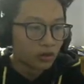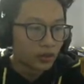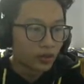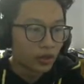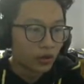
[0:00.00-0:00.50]

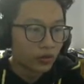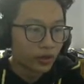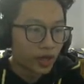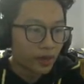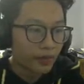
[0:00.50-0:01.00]
there we go. The
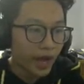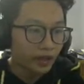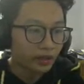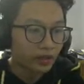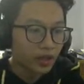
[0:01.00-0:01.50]

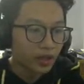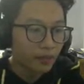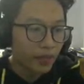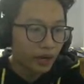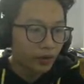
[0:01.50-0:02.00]
comeback
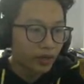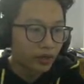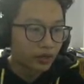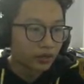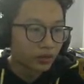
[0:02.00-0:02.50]
right
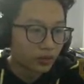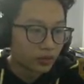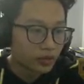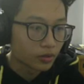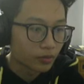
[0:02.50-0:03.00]
here. Oh,
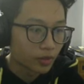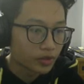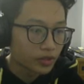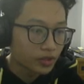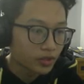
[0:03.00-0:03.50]
is a
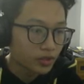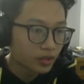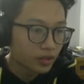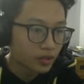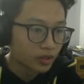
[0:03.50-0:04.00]
present.
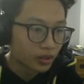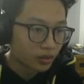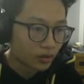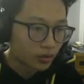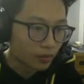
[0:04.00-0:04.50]

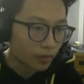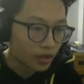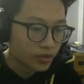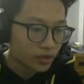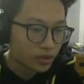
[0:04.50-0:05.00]
Not a
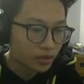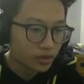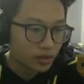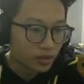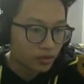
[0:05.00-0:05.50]
present.
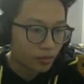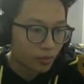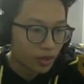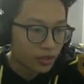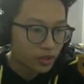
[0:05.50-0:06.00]
This is a
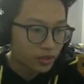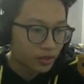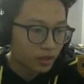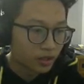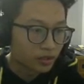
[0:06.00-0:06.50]
present.
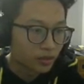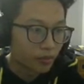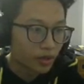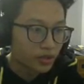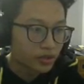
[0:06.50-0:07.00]
This is a
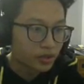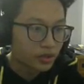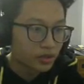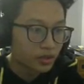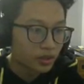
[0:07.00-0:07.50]

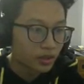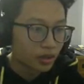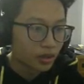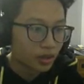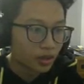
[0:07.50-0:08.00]
present.
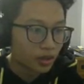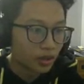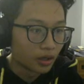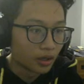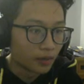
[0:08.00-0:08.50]

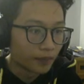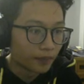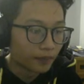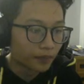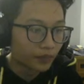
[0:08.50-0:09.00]
I
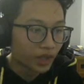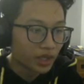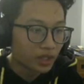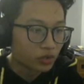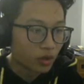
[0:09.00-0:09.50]

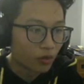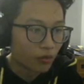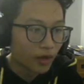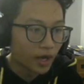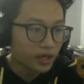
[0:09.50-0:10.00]
need to go.
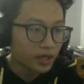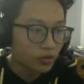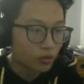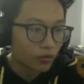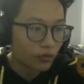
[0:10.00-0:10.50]
I need
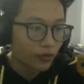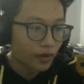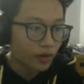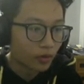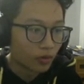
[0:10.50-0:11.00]
to.
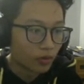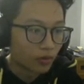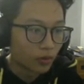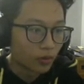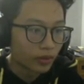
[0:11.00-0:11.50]
Oh,
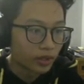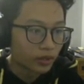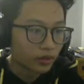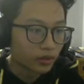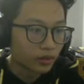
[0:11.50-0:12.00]
one right
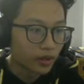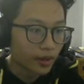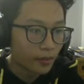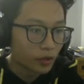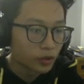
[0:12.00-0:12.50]
here. I
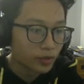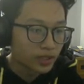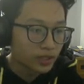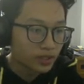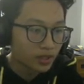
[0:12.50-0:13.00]
almost
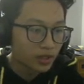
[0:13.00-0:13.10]
missed it.